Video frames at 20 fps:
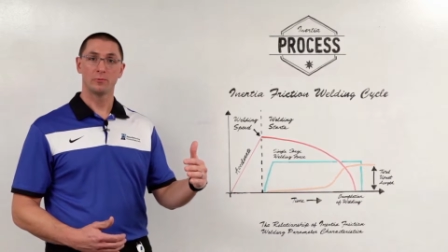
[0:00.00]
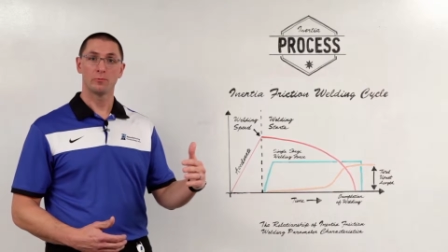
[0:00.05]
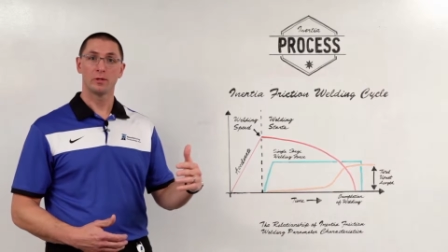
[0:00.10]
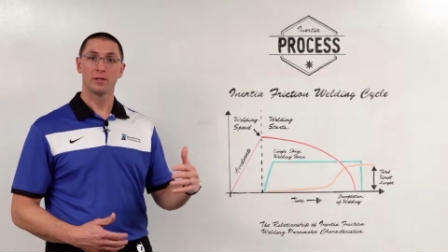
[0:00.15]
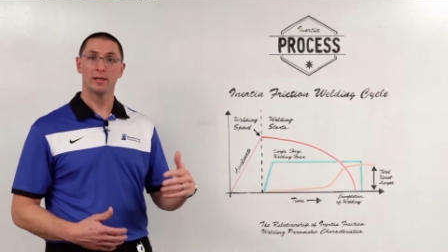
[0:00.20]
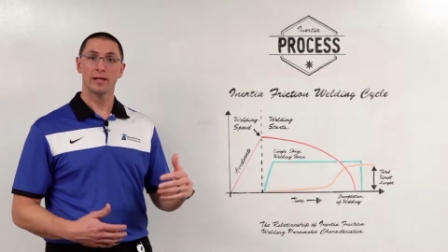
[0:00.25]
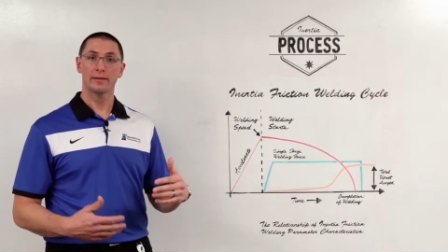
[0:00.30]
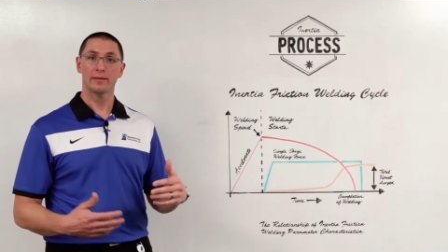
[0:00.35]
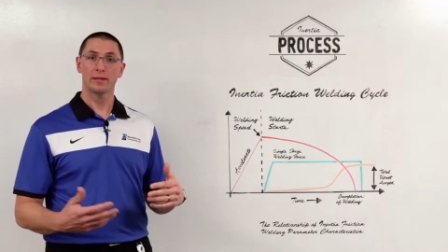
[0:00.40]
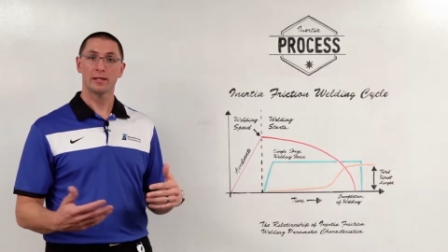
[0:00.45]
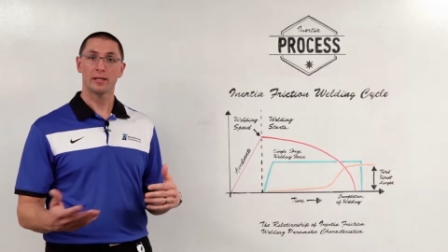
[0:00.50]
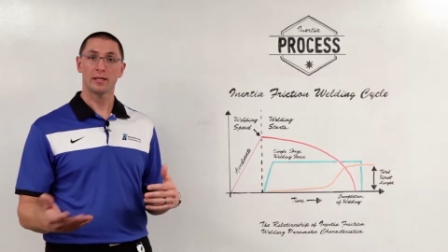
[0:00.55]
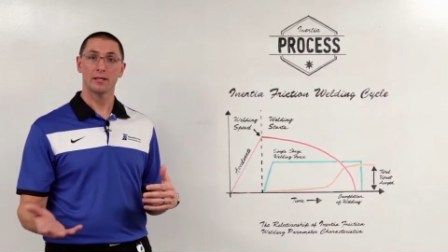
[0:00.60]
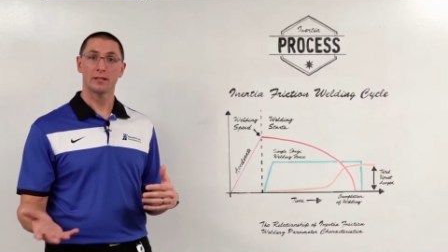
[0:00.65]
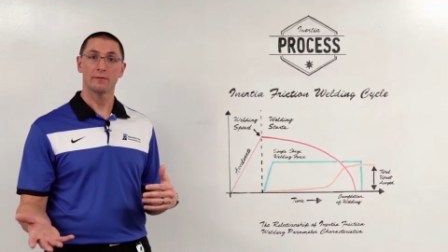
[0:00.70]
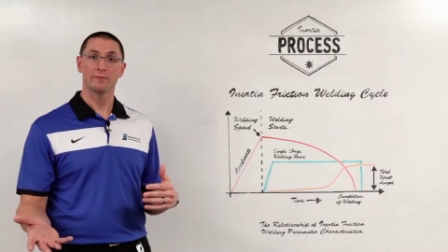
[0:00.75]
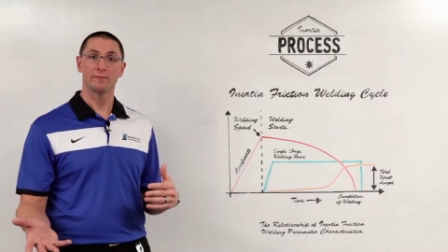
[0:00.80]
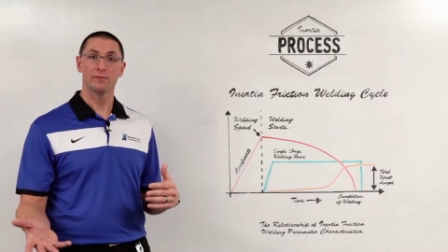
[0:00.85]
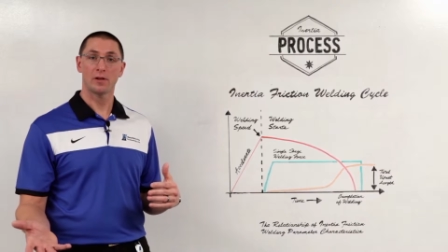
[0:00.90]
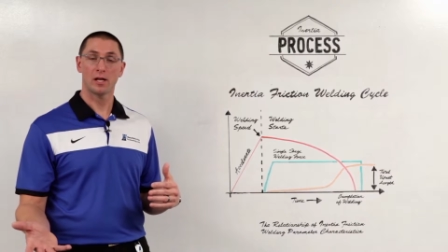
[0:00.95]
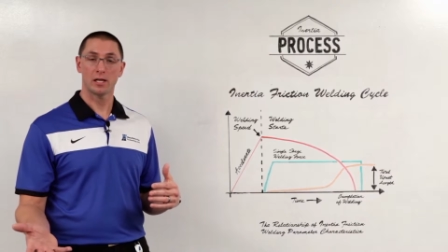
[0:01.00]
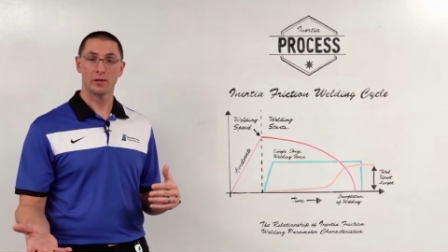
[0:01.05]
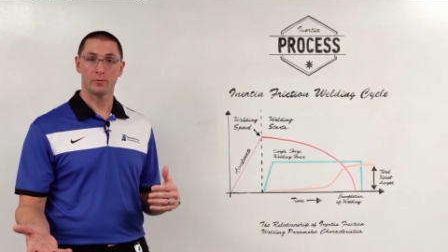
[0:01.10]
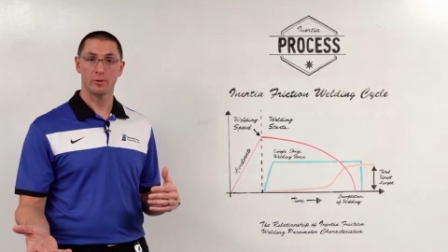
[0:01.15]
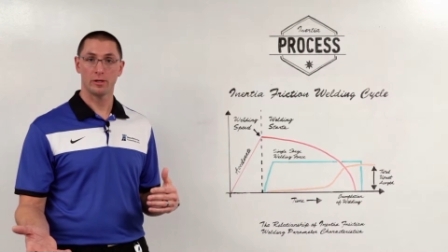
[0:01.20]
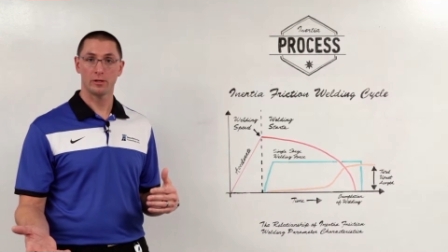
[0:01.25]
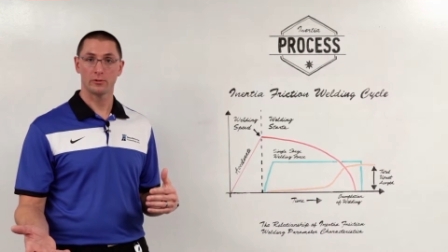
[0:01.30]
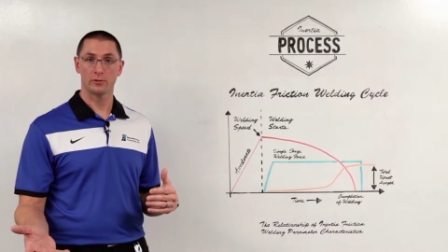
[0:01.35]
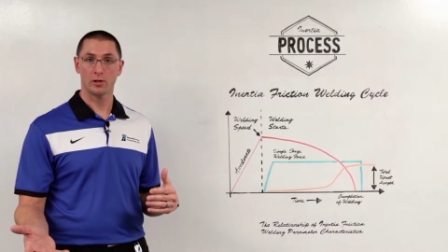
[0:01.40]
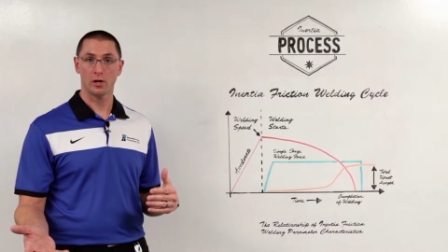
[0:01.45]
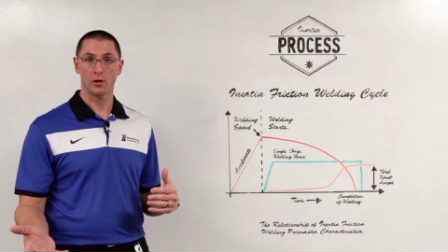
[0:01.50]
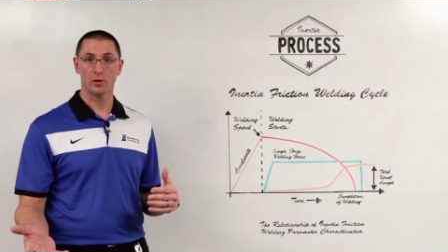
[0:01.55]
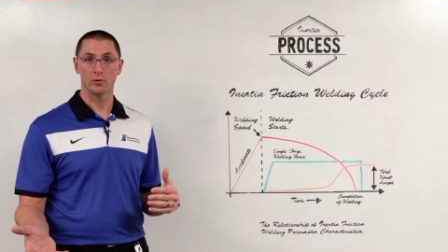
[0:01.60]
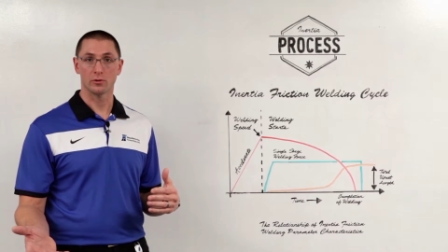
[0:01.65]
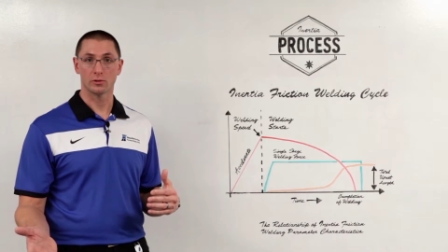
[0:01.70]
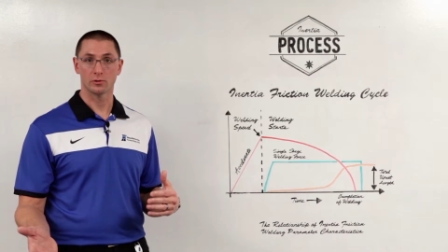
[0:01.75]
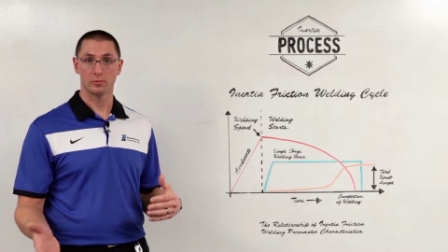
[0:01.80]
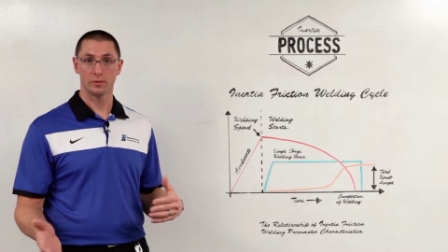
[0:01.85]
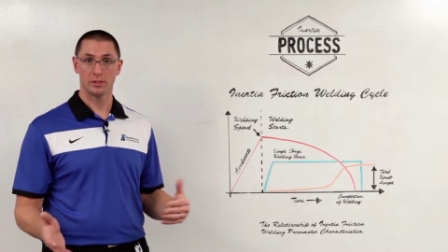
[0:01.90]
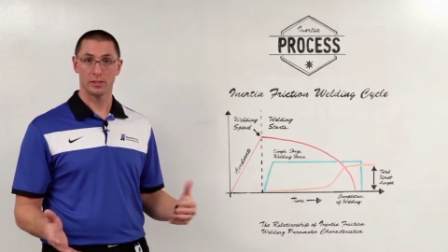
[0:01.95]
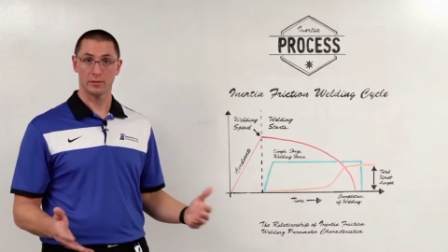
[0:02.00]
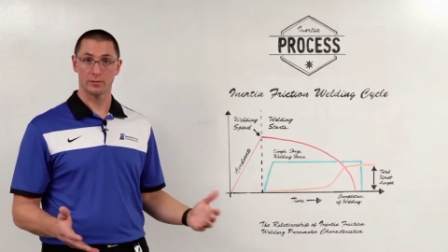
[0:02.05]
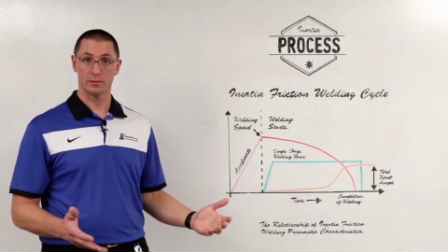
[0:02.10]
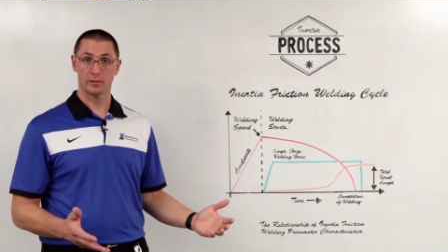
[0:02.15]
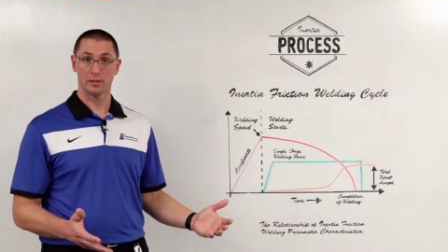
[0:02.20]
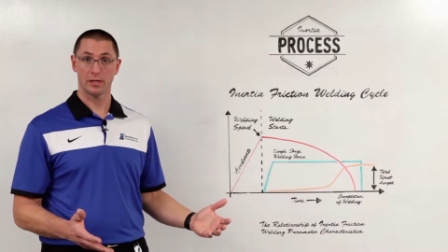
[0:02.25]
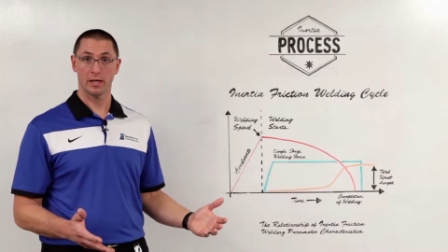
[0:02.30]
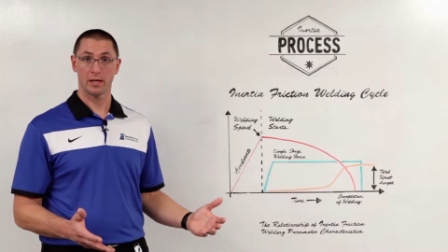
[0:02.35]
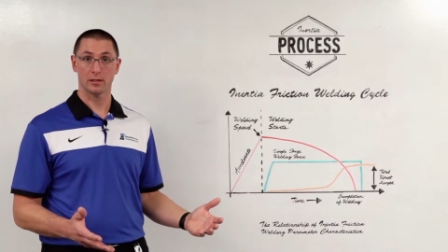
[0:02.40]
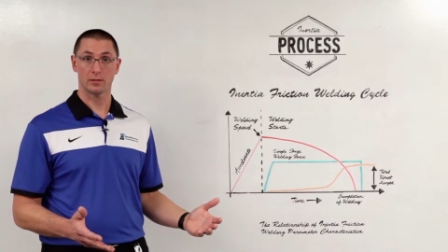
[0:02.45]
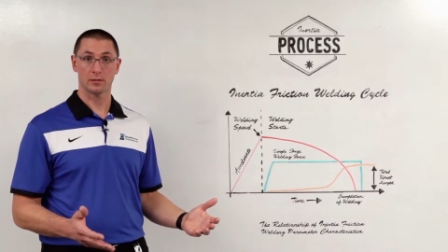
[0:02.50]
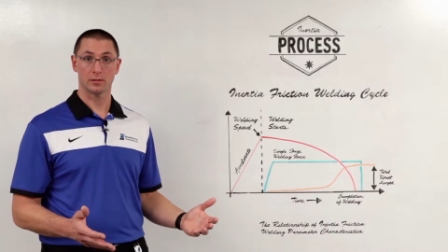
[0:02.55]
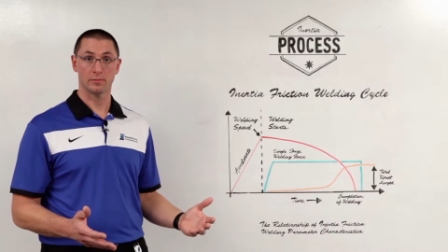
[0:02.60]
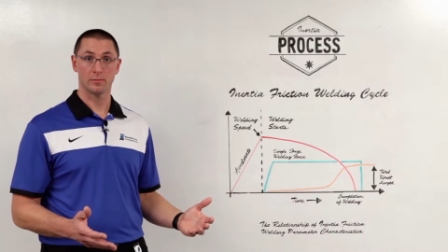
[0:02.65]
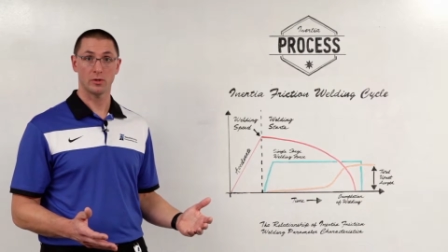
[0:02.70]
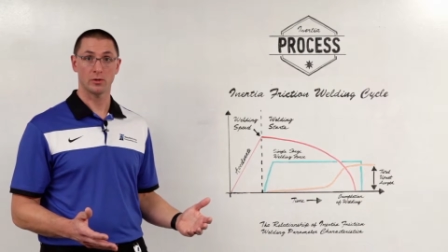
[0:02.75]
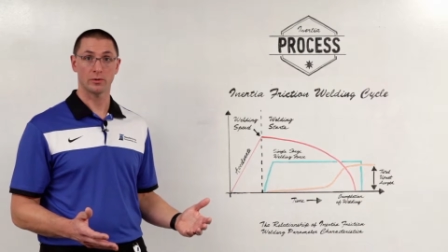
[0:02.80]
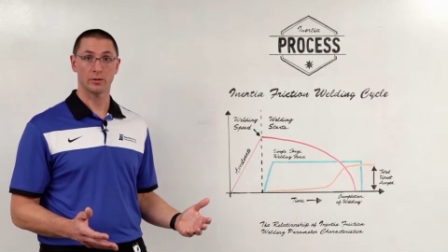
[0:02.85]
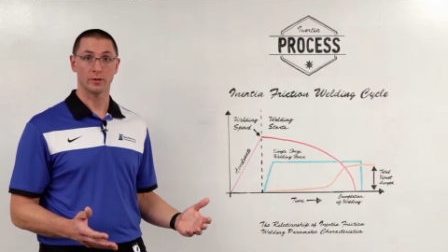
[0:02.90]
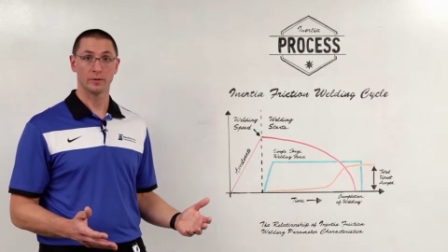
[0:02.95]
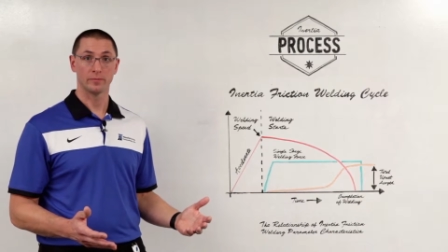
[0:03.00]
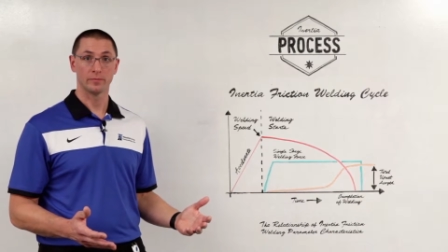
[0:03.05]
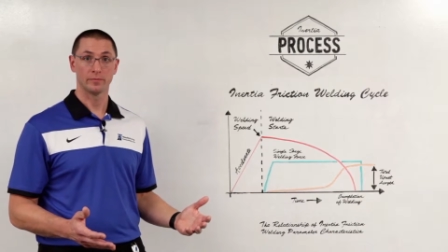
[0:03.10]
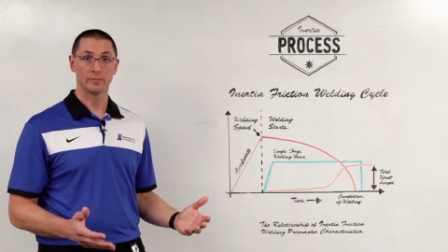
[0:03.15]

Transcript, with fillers: we let the flywheels coast. We disengage the motor.